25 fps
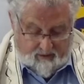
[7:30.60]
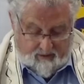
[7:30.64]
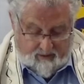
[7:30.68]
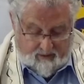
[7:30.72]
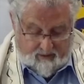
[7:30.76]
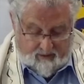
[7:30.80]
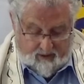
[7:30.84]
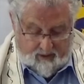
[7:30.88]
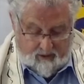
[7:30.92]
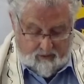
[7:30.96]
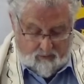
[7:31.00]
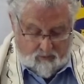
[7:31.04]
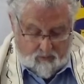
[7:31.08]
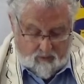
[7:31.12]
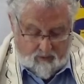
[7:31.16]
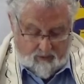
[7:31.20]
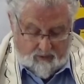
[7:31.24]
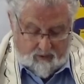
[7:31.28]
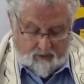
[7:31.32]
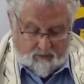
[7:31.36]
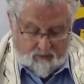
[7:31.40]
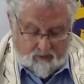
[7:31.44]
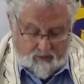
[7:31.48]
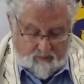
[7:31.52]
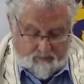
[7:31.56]
Those were
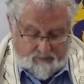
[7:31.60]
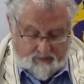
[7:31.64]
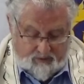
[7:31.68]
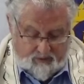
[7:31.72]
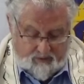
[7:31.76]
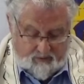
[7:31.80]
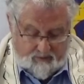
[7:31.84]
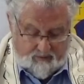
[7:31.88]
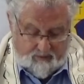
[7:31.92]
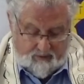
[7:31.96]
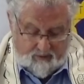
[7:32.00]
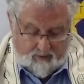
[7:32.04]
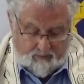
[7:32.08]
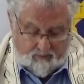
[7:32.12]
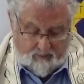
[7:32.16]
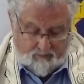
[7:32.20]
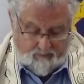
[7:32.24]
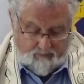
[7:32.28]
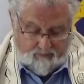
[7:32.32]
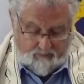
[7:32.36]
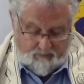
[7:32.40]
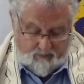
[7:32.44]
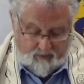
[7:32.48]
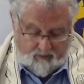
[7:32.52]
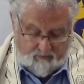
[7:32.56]
groups that
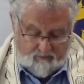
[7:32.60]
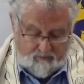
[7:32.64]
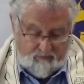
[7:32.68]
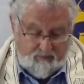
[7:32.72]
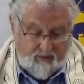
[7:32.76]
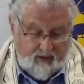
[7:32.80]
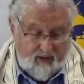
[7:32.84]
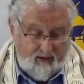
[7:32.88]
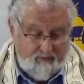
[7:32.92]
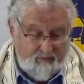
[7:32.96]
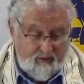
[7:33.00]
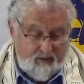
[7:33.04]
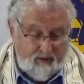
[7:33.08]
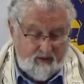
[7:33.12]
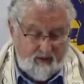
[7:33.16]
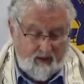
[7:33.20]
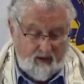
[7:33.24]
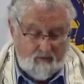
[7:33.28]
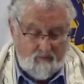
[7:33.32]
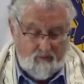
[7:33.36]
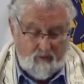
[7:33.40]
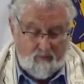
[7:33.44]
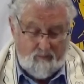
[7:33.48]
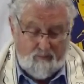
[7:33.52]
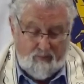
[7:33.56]
favored
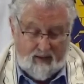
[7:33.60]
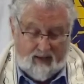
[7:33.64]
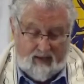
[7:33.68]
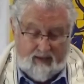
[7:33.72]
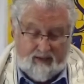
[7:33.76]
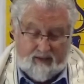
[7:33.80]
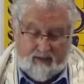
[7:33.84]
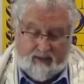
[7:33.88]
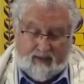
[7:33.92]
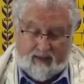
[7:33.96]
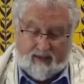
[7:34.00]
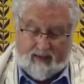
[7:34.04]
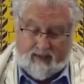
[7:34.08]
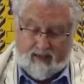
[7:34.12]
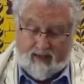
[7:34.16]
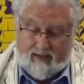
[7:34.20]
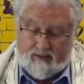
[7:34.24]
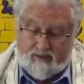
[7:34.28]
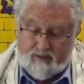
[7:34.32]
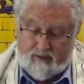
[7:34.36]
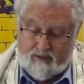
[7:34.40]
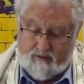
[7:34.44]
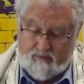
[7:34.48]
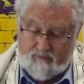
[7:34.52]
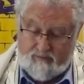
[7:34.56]
a rebellion
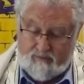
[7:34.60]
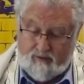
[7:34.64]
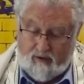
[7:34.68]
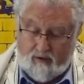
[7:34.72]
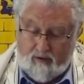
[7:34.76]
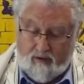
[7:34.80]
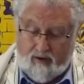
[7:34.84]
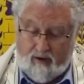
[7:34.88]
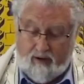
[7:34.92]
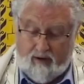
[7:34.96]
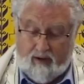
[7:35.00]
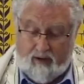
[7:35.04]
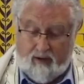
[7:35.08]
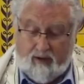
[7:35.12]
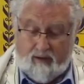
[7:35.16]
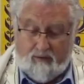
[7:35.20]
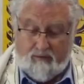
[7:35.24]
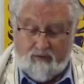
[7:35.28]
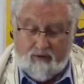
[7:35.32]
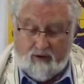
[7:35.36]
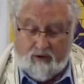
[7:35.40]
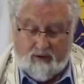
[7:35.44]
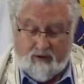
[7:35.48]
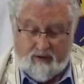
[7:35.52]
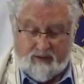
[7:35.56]
against the foreign
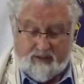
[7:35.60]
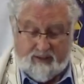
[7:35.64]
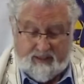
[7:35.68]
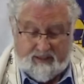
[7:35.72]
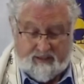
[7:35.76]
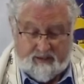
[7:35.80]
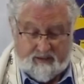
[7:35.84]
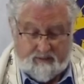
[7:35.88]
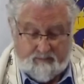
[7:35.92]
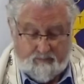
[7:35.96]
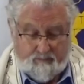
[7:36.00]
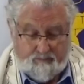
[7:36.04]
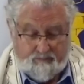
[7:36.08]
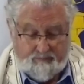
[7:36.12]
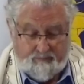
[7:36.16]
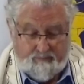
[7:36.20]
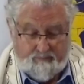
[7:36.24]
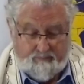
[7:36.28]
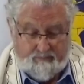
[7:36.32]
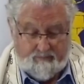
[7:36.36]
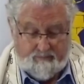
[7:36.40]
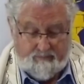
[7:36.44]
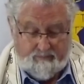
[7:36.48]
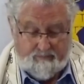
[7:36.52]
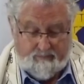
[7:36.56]
authorities.
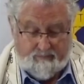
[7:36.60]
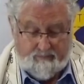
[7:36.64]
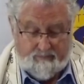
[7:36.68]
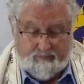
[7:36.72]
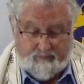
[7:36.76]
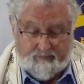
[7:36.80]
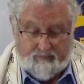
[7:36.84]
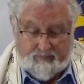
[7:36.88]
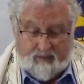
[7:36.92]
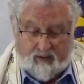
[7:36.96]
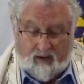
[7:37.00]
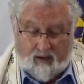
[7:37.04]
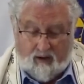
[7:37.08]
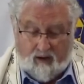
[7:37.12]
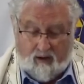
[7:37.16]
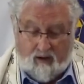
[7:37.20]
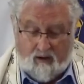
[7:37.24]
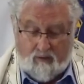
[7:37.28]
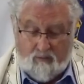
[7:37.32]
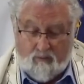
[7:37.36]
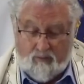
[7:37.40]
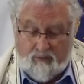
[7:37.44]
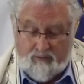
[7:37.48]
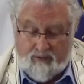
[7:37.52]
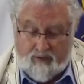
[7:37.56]

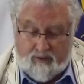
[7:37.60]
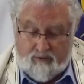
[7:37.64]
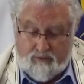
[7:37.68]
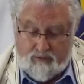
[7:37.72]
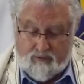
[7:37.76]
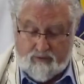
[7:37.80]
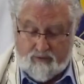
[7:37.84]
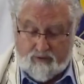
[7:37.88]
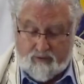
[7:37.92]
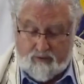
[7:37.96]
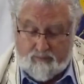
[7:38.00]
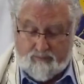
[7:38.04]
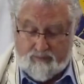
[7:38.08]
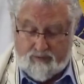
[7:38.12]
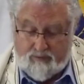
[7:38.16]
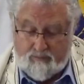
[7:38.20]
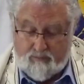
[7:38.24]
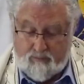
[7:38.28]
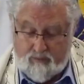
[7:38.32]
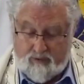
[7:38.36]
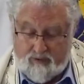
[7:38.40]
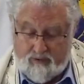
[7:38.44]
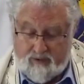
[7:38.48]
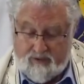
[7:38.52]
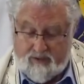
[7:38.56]
Along with those groups
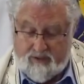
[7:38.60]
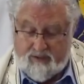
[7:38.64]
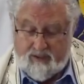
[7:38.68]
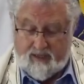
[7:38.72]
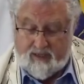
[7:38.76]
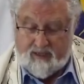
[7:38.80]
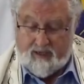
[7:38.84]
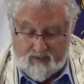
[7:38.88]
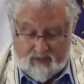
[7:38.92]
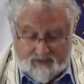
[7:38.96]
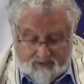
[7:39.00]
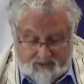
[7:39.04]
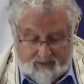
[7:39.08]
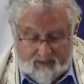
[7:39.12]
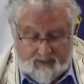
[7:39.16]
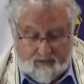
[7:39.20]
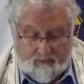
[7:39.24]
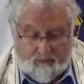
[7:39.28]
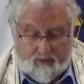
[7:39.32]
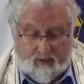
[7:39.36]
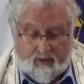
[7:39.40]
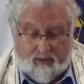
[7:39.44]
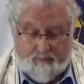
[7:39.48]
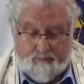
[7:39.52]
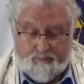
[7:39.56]
were the
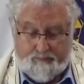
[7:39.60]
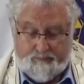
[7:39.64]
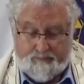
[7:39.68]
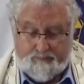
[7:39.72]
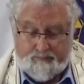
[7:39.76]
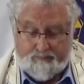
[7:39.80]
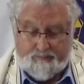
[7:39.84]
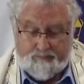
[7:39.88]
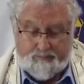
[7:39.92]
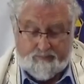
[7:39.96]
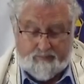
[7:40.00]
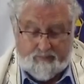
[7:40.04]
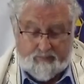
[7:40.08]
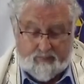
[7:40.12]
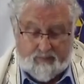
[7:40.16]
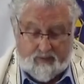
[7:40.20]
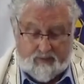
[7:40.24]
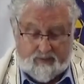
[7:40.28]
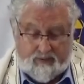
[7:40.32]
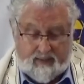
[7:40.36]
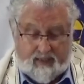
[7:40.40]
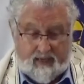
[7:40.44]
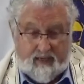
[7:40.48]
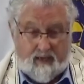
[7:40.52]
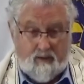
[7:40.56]
Tzara'at, the
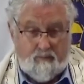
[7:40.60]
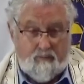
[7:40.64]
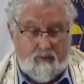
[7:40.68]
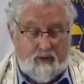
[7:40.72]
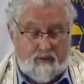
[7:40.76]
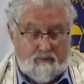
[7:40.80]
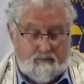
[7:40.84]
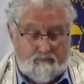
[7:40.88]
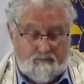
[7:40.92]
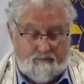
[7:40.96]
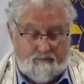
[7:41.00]
Dagomen,